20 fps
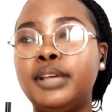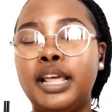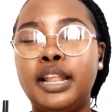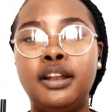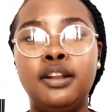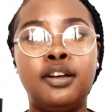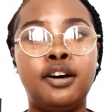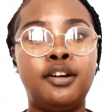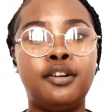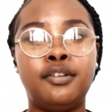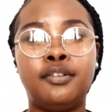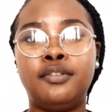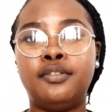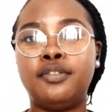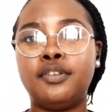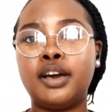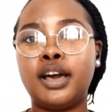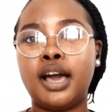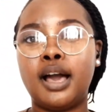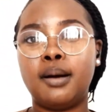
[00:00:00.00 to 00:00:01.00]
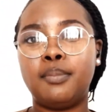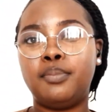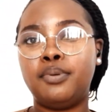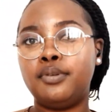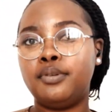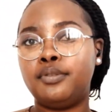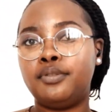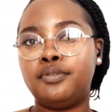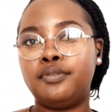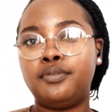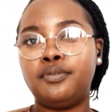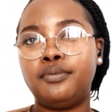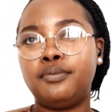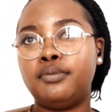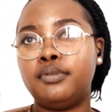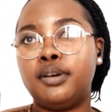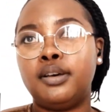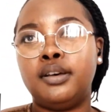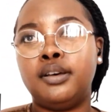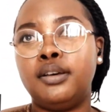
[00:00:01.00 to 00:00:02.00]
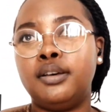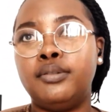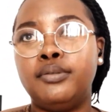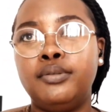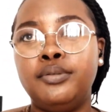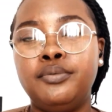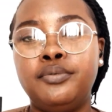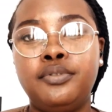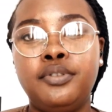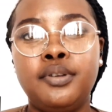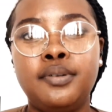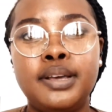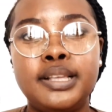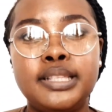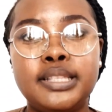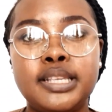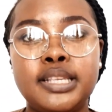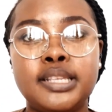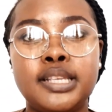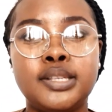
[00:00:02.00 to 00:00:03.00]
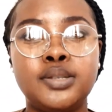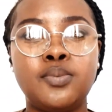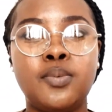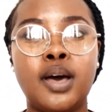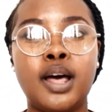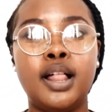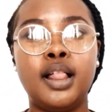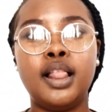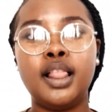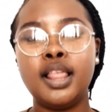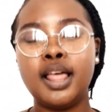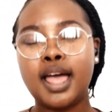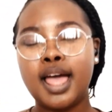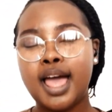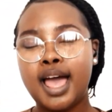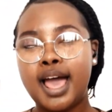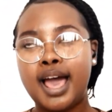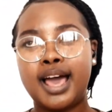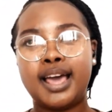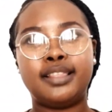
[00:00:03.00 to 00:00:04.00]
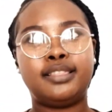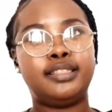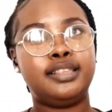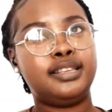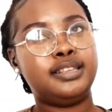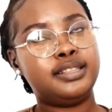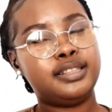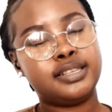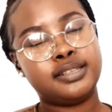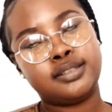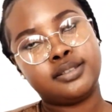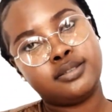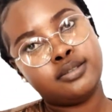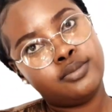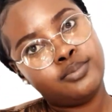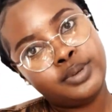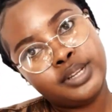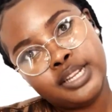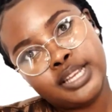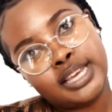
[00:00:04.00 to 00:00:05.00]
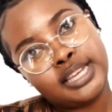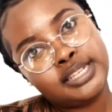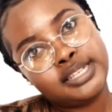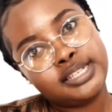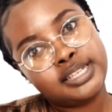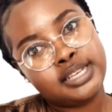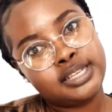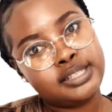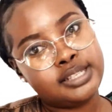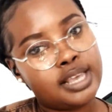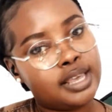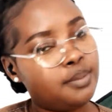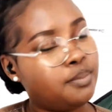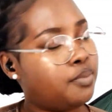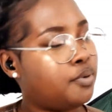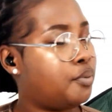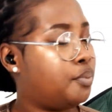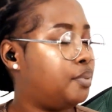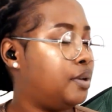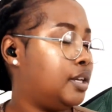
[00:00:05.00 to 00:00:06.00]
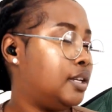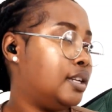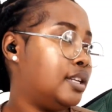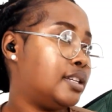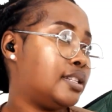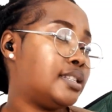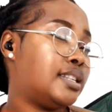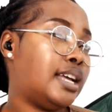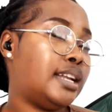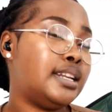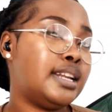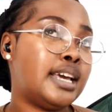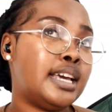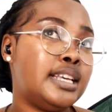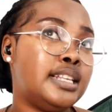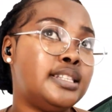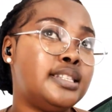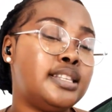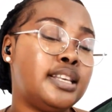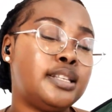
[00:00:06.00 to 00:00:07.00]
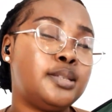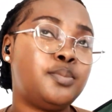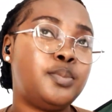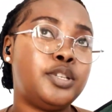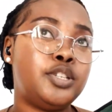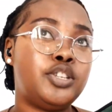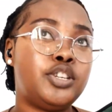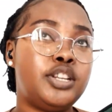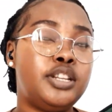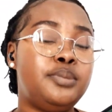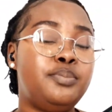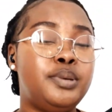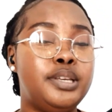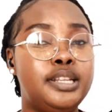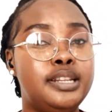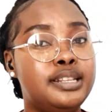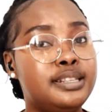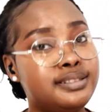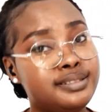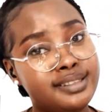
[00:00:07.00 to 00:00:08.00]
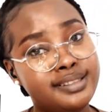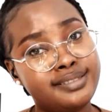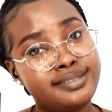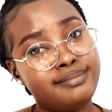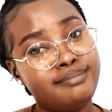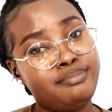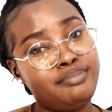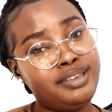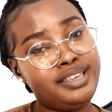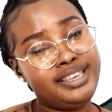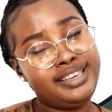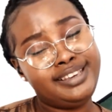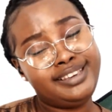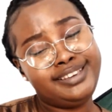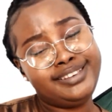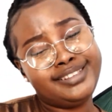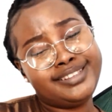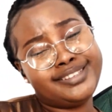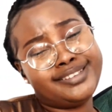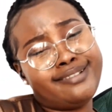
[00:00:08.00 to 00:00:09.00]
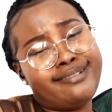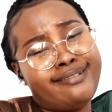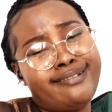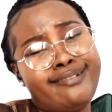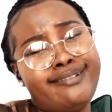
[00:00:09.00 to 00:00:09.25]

lot of couple influencers as well. I think there's so many ideas. I know picnics are nice, especially picnics at the beach.